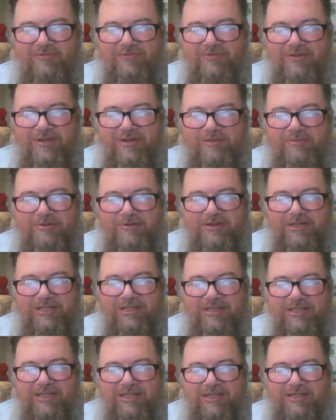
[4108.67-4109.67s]
from or
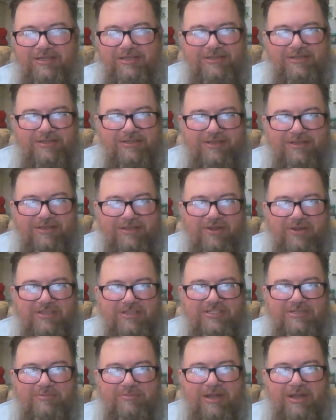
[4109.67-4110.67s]
anything. I'm
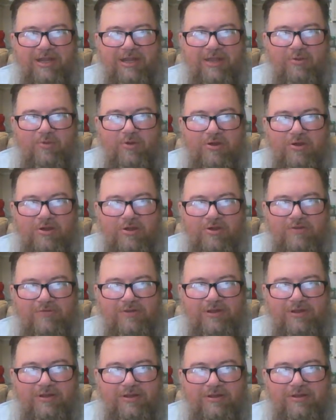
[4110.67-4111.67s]
afraid she might not walk over
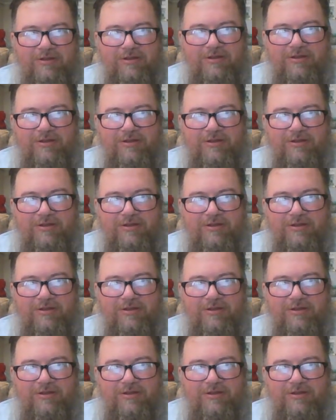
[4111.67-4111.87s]
here.